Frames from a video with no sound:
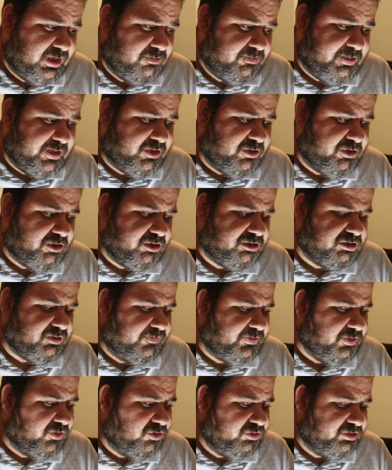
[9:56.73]
because
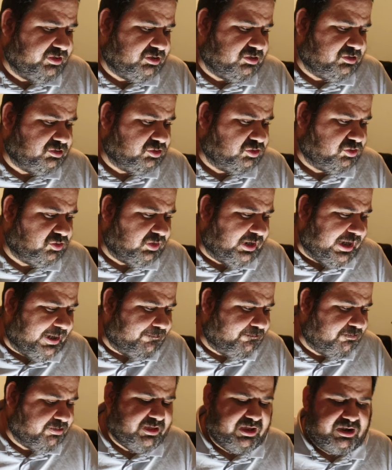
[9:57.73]
of all the
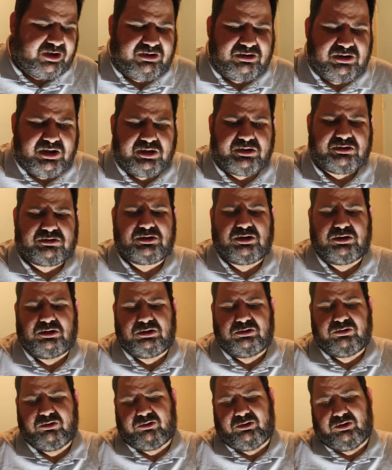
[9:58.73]
crap that has
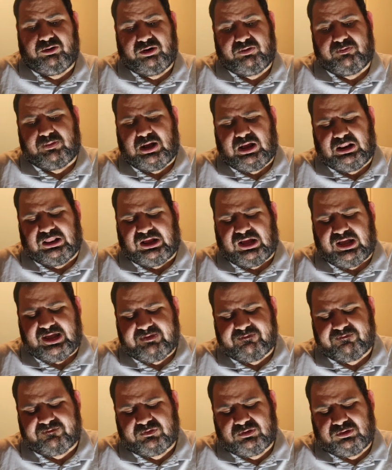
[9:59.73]
gone through in my
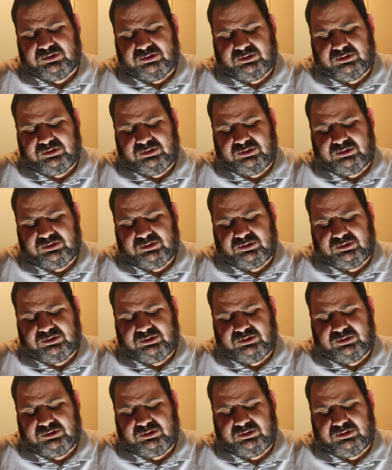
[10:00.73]
life.